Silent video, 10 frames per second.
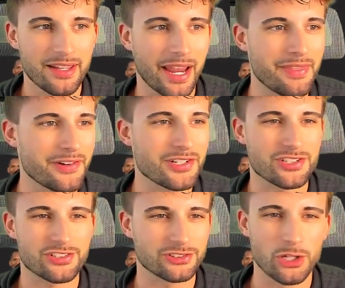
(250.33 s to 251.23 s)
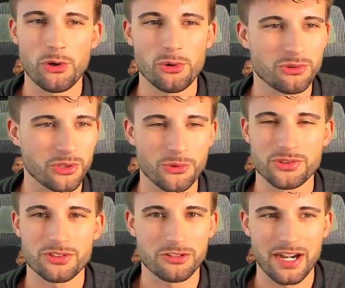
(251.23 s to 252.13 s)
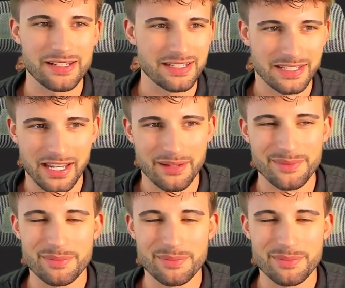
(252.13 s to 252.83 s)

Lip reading: and they're just slow, gross, grinding games,